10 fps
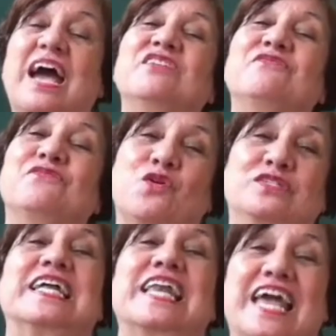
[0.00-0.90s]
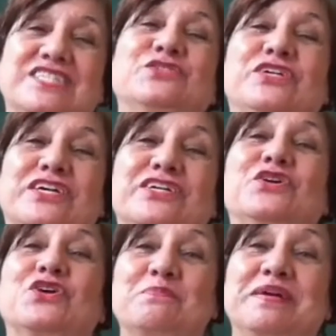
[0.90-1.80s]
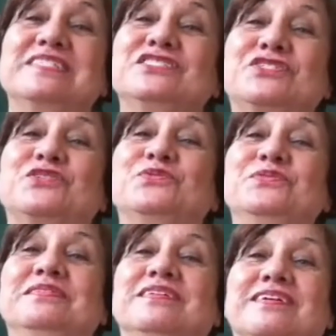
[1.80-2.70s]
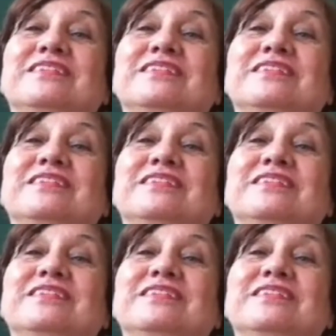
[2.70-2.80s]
And of course, I'd like to hear your comments too.